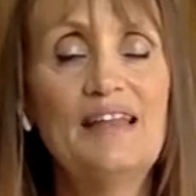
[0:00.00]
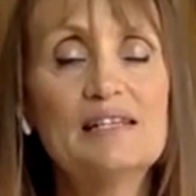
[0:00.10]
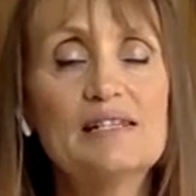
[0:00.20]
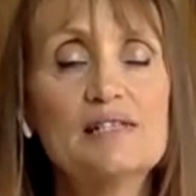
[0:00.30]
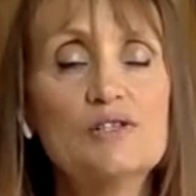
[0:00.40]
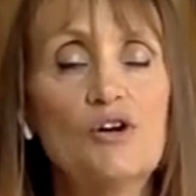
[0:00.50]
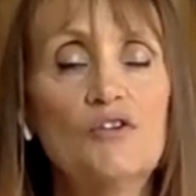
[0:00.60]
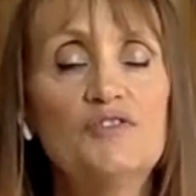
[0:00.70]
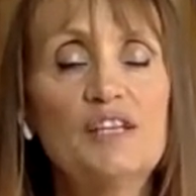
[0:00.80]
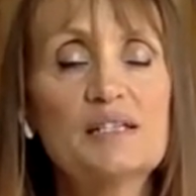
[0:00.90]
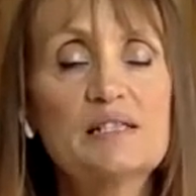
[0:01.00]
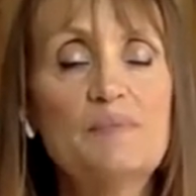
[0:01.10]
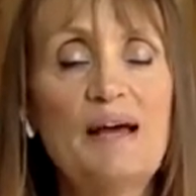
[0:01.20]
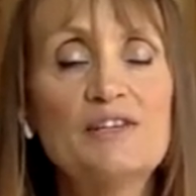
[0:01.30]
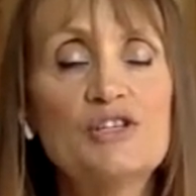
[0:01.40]
and that soft
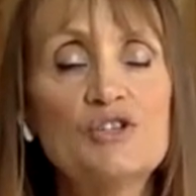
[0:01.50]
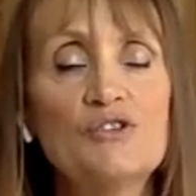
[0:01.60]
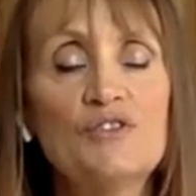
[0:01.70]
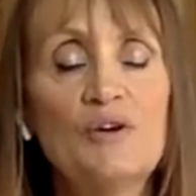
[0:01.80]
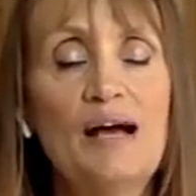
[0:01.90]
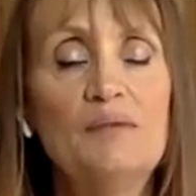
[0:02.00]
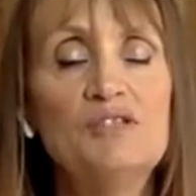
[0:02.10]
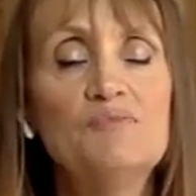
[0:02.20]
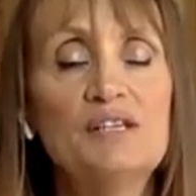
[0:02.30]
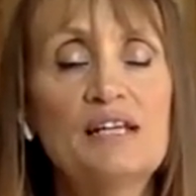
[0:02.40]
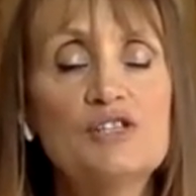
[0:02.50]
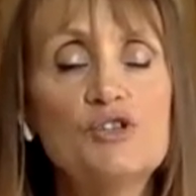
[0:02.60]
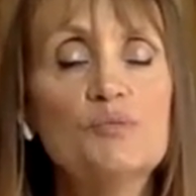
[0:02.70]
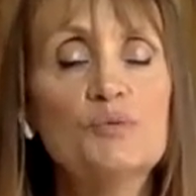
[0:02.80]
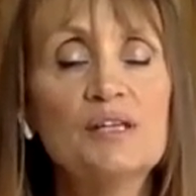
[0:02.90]
expansion of your abdomen as
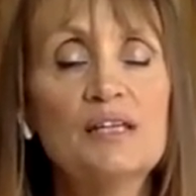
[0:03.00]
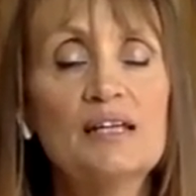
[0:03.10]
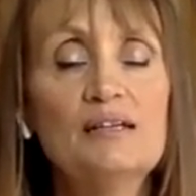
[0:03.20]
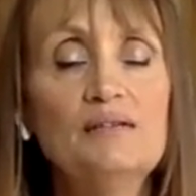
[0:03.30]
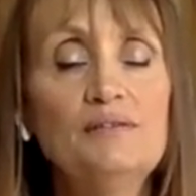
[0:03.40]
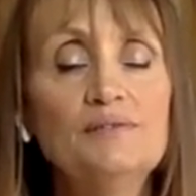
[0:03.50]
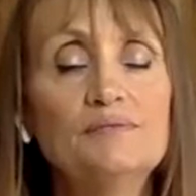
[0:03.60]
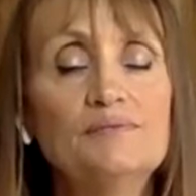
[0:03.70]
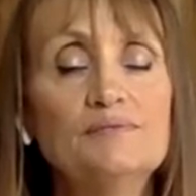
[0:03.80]
you breathe in,